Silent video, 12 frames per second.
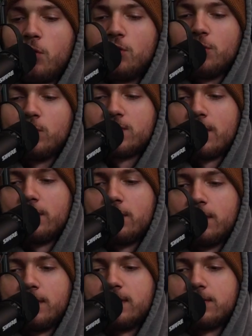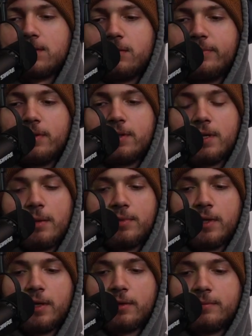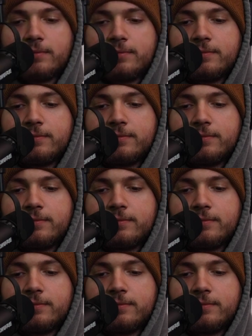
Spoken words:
Poland was on the list, it'd be the top 10.